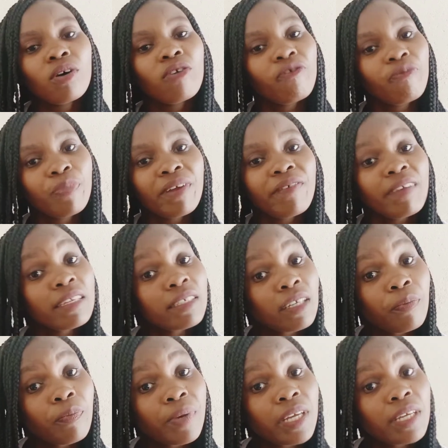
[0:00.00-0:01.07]
of
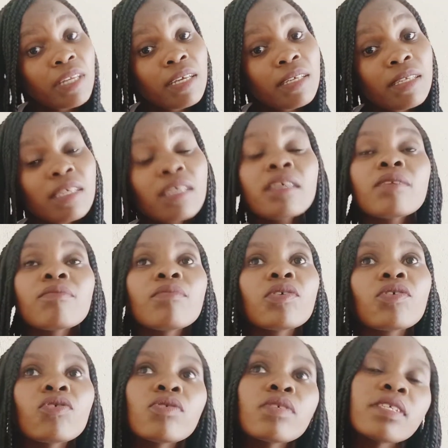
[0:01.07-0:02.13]
preventing pregnancy,
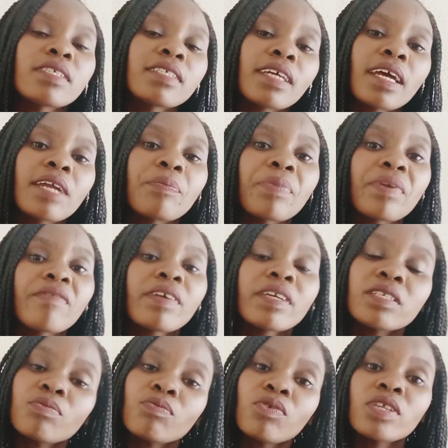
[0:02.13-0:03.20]
because it can
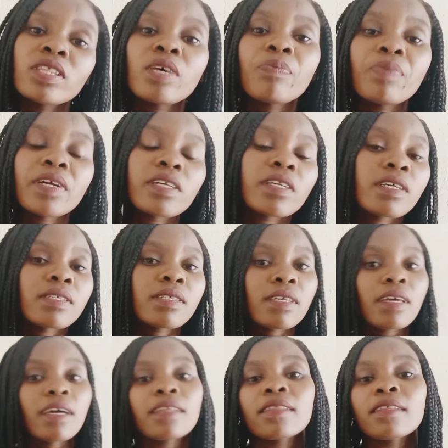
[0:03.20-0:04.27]
prevent both the
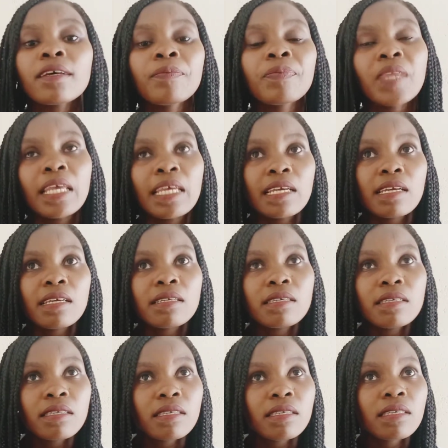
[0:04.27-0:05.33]
pregnancy and the
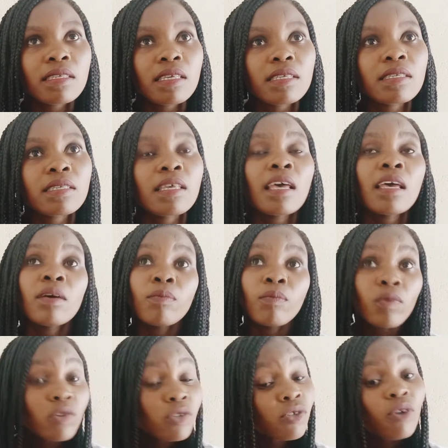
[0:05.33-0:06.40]
diseases.
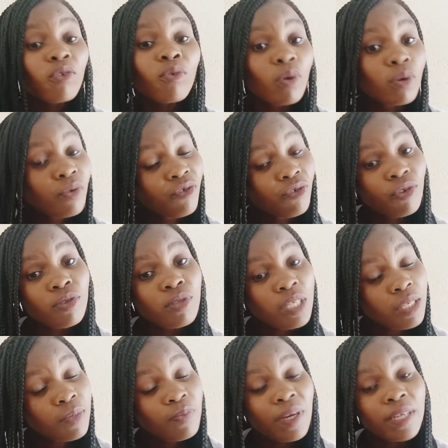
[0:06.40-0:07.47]
More so to
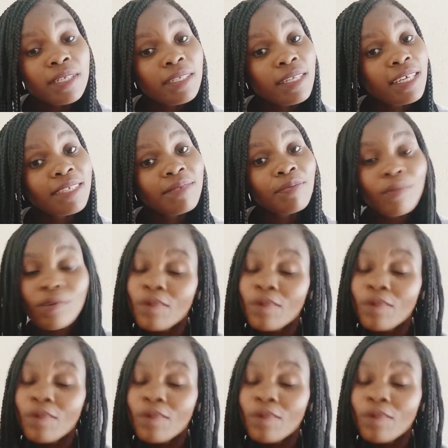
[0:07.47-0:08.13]
these partners